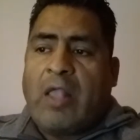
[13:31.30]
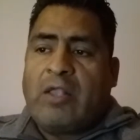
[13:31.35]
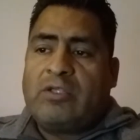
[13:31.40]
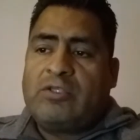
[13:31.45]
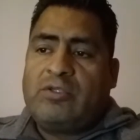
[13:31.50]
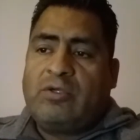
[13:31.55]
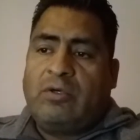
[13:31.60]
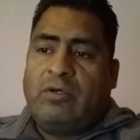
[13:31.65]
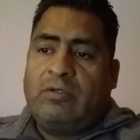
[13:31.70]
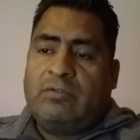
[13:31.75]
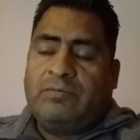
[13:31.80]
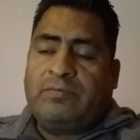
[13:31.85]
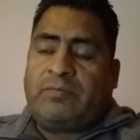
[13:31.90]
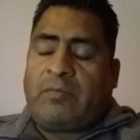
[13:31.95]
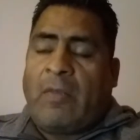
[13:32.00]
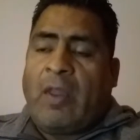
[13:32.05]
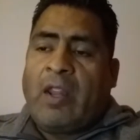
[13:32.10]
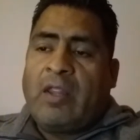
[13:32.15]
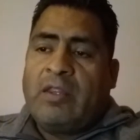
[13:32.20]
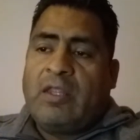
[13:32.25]
So
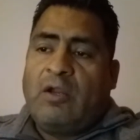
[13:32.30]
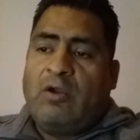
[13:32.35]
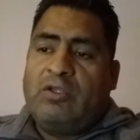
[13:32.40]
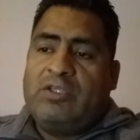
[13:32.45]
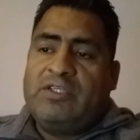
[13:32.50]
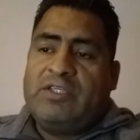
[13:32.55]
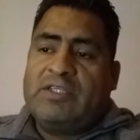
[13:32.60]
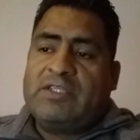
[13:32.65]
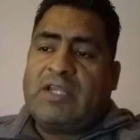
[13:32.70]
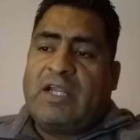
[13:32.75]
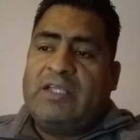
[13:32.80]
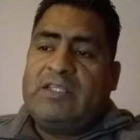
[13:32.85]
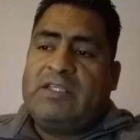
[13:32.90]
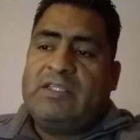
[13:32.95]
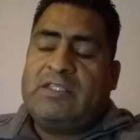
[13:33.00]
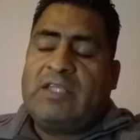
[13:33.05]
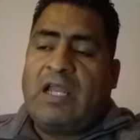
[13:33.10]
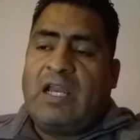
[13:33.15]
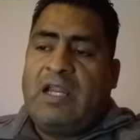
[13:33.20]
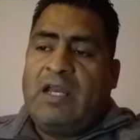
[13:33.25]
the Lord Jesus Christ
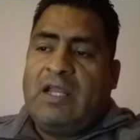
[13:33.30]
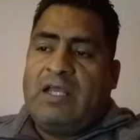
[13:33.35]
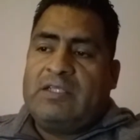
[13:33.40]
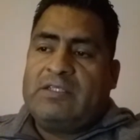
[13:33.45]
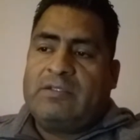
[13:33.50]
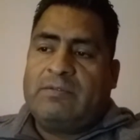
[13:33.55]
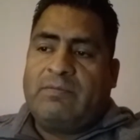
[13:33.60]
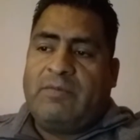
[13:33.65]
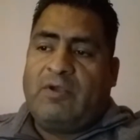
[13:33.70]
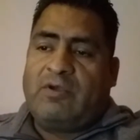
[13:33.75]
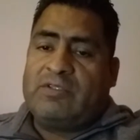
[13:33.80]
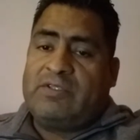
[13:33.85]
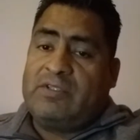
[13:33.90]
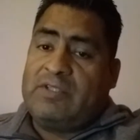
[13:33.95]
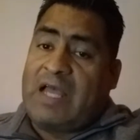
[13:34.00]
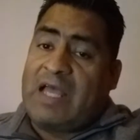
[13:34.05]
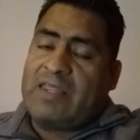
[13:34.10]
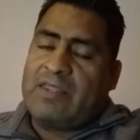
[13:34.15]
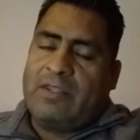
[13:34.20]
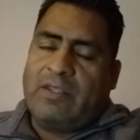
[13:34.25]
is telling us because
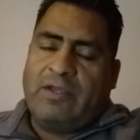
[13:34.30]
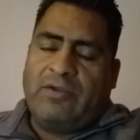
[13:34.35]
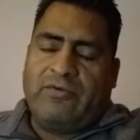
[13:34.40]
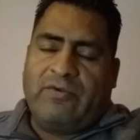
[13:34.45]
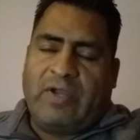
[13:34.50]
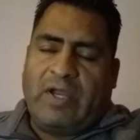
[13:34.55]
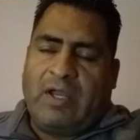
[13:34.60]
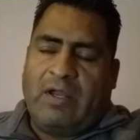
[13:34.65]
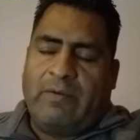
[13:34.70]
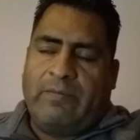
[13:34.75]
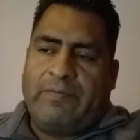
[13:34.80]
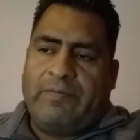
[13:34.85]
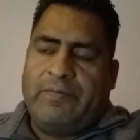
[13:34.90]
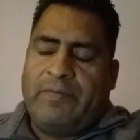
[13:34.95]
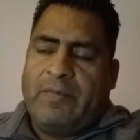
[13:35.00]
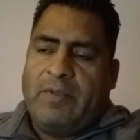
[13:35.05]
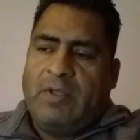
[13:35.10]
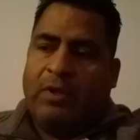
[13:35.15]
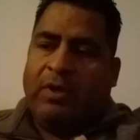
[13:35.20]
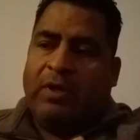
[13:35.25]
that um,
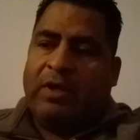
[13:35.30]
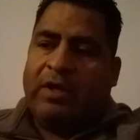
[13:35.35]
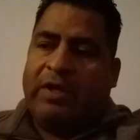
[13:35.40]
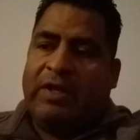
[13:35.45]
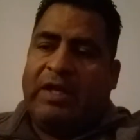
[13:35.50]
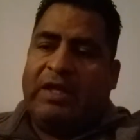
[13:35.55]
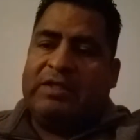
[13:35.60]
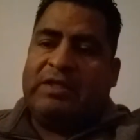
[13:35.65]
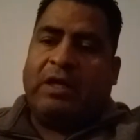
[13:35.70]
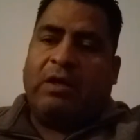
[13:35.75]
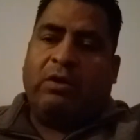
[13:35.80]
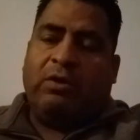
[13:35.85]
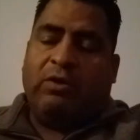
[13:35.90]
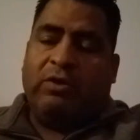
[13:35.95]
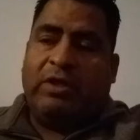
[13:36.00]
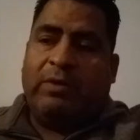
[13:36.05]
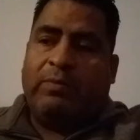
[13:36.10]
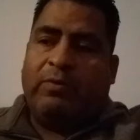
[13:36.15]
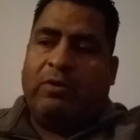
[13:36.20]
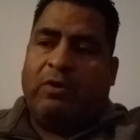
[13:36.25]
creates
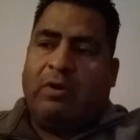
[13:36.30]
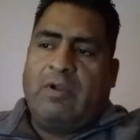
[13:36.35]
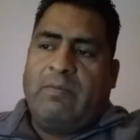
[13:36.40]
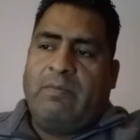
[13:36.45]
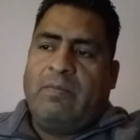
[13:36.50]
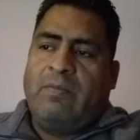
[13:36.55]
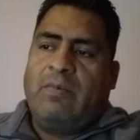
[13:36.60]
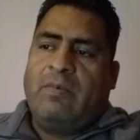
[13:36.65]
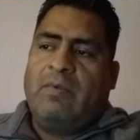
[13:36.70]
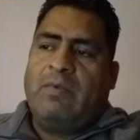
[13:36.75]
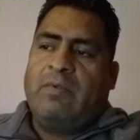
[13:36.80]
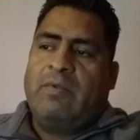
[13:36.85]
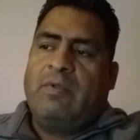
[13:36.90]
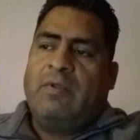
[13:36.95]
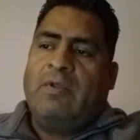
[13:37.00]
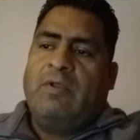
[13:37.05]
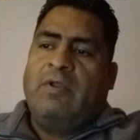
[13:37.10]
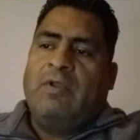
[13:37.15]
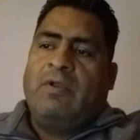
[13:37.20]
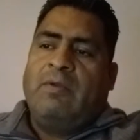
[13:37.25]
another problem.
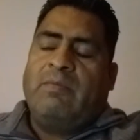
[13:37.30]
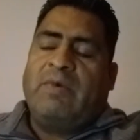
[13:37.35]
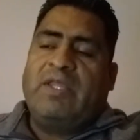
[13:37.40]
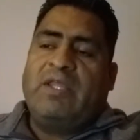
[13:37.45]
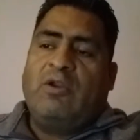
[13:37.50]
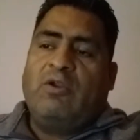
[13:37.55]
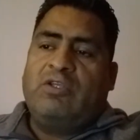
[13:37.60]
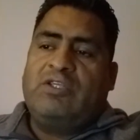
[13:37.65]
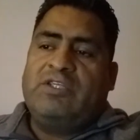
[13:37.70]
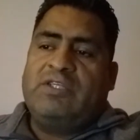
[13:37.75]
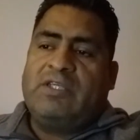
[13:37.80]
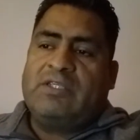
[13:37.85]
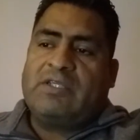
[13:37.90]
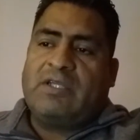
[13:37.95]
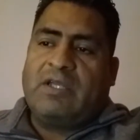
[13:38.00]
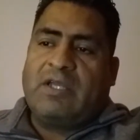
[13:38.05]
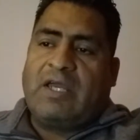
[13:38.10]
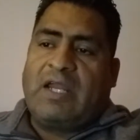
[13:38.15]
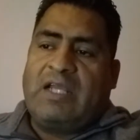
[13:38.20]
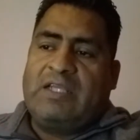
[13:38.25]
But the Lord Jesus
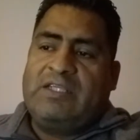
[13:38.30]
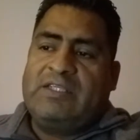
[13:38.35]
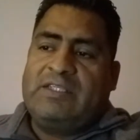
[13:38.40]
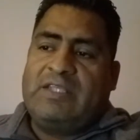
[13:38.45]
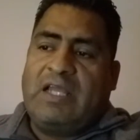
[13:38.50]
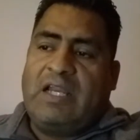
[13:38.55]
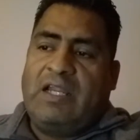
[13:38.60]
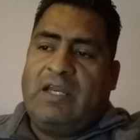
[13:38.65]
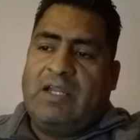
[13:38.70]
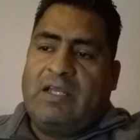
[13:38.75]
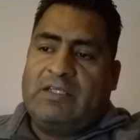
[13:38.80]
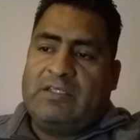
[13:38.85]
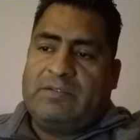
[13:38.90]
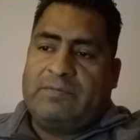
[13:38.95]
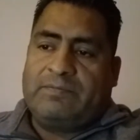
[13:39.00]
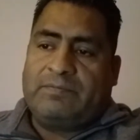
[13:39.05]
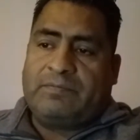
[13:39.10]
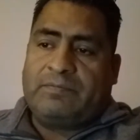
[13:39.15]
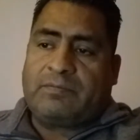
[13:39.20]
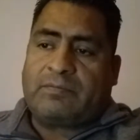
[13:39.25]
Christ is telling us
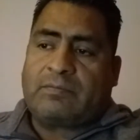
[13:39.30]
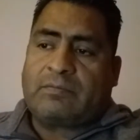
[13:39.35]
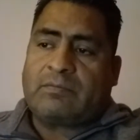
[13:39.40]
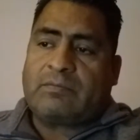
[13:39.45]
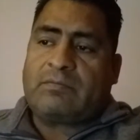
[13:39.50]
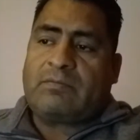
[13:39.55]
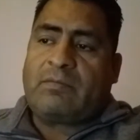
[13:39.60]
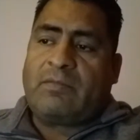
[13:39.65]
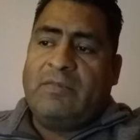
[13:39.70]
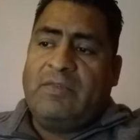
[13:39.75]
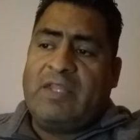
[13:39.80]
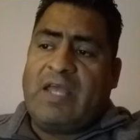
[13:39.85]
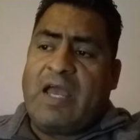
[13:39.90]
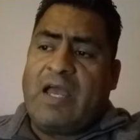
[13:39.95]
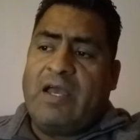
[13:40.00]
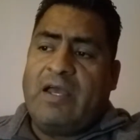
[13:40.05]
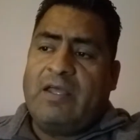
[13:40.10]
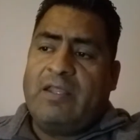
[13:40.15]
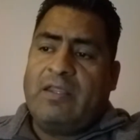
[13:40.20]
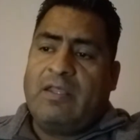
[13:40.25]

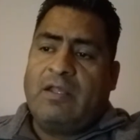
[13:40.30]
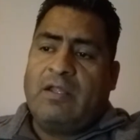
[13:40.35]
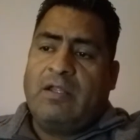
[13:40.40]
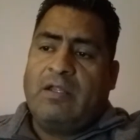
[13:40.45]
that